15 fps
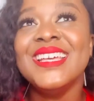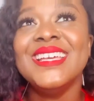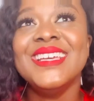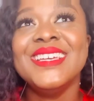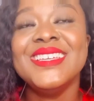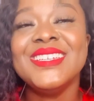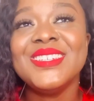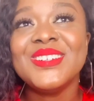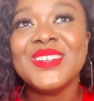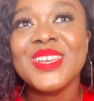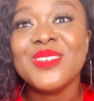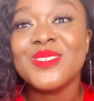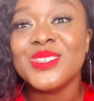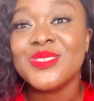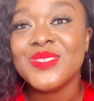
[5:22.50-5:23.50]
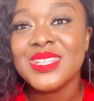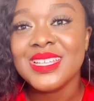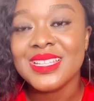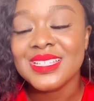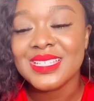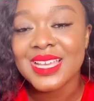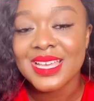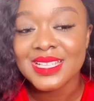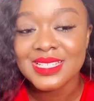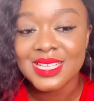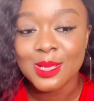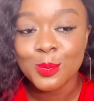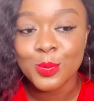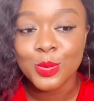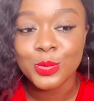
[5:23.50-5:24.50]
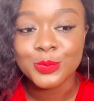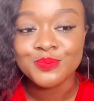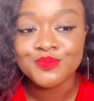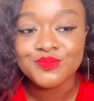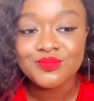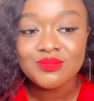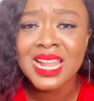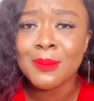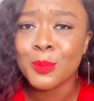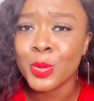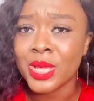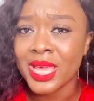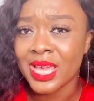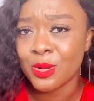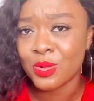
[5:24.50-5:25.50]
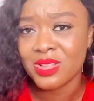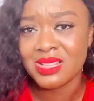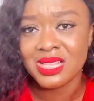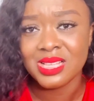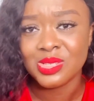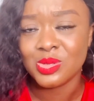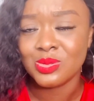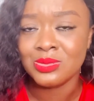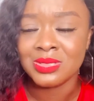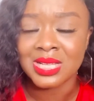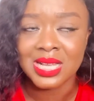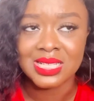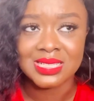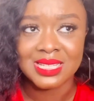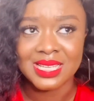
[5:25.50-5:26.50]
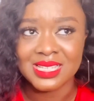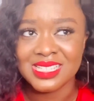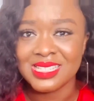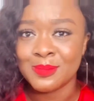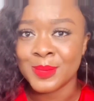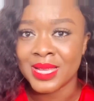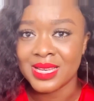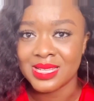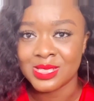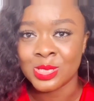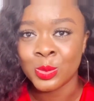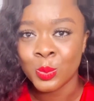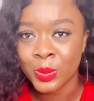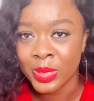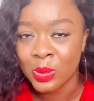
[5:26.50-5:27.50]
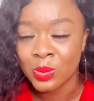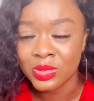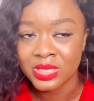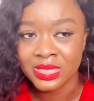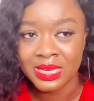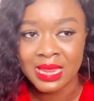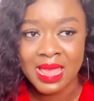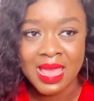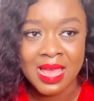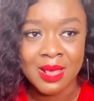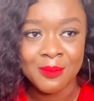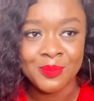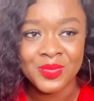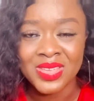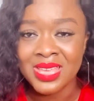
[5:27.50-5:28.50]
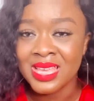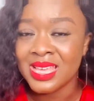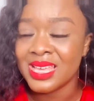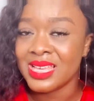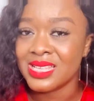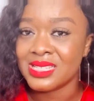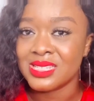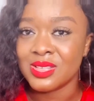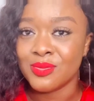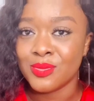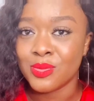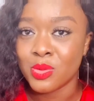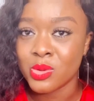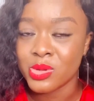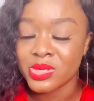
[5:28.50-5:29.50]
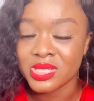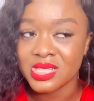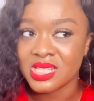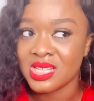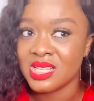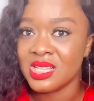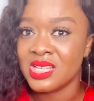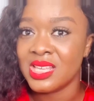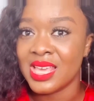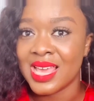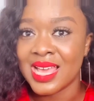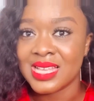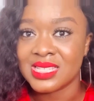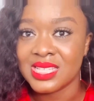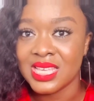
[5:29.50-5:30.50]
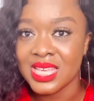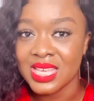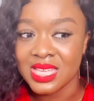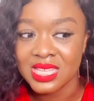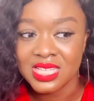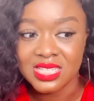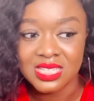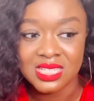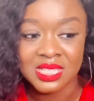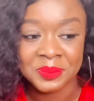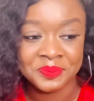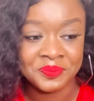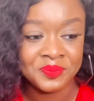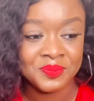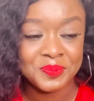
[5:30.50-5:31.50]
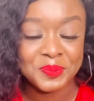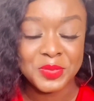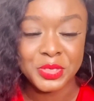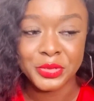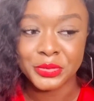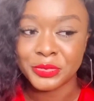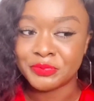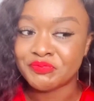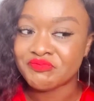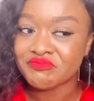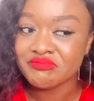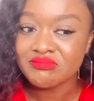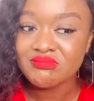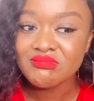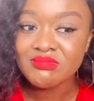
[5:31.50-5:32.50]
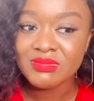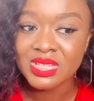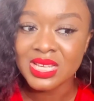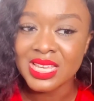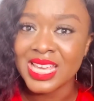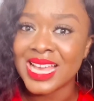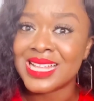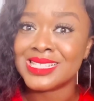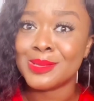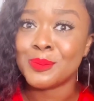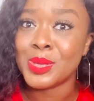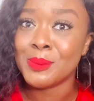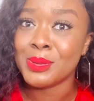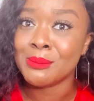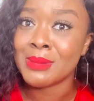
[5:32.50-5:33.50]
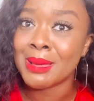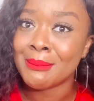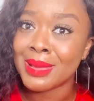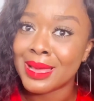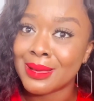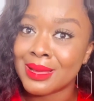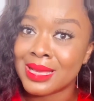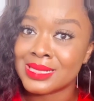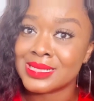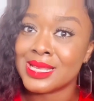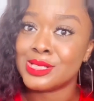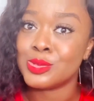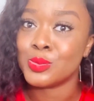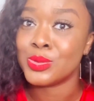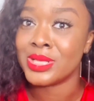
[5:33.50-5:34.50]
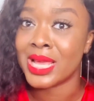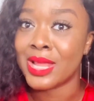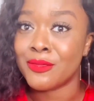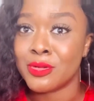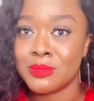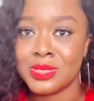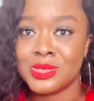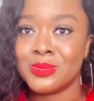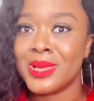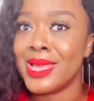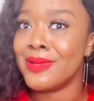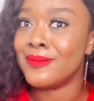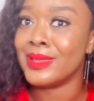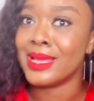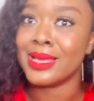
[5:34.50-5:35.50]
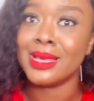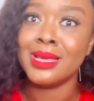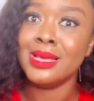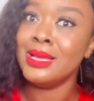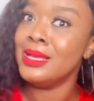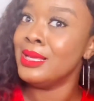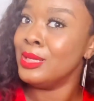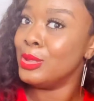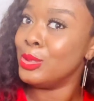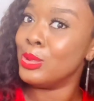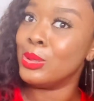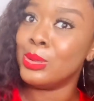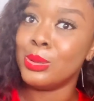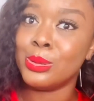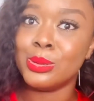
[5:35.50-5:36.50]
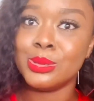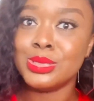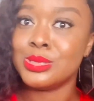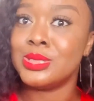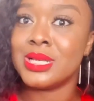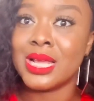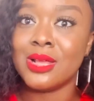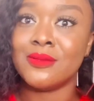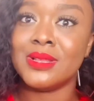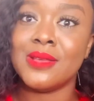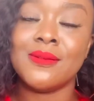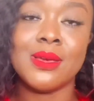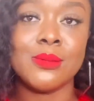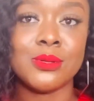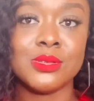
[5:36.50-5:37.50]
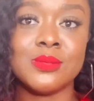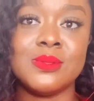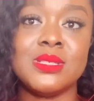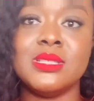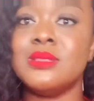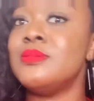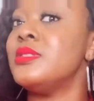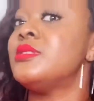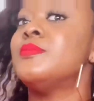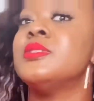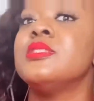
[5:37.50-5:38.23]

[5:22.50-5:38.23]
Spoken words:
You know, it was really enticing. Well, at that point, I had other things to look at. Like, this man is way older than I am. He's divorced. He has kids. You know, he has a baby mama besides the one he had from his wife. Like, yo, this is the kind of life I want. Please, please, please.